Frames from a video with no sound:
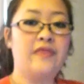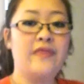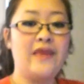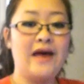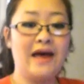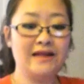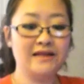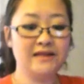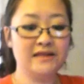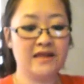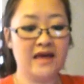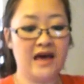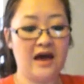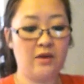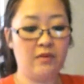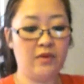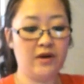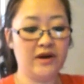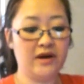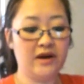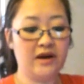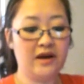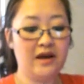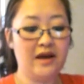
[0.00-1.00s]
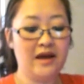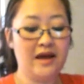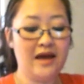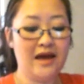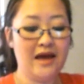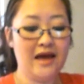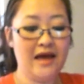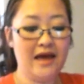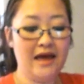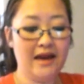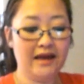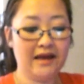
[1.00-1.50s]
And that's that one.
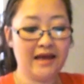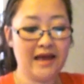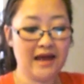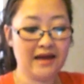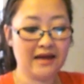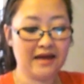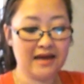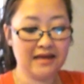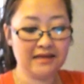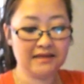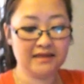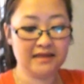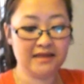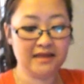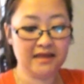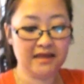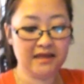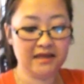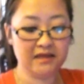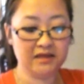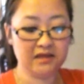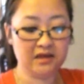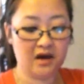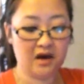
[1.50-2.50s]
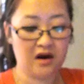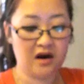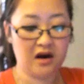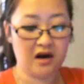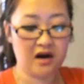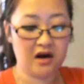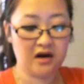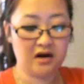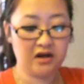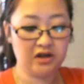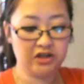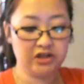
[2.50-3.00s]
And again, guys, these
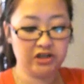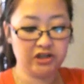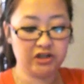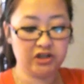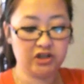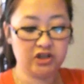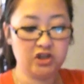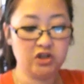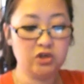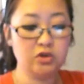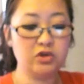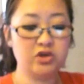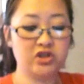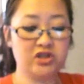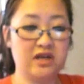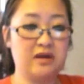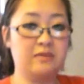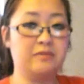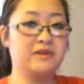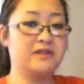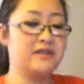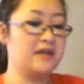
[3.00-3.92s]
are just huge sample